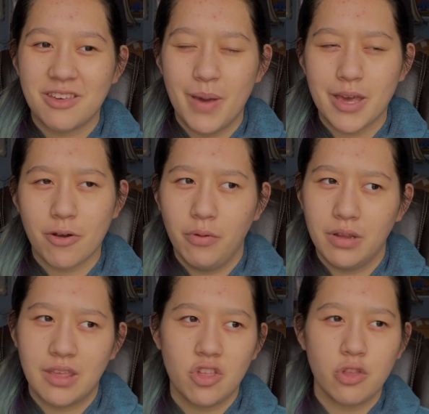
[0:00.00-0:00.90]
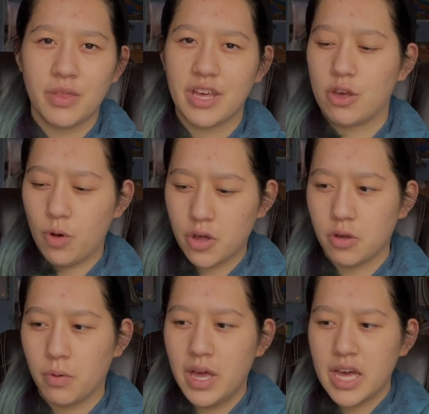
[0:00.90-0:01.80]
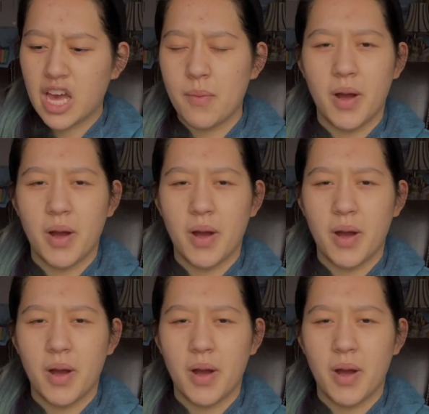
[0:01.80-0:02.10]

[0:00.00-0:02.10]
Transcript: you make your own decisions, but like you also care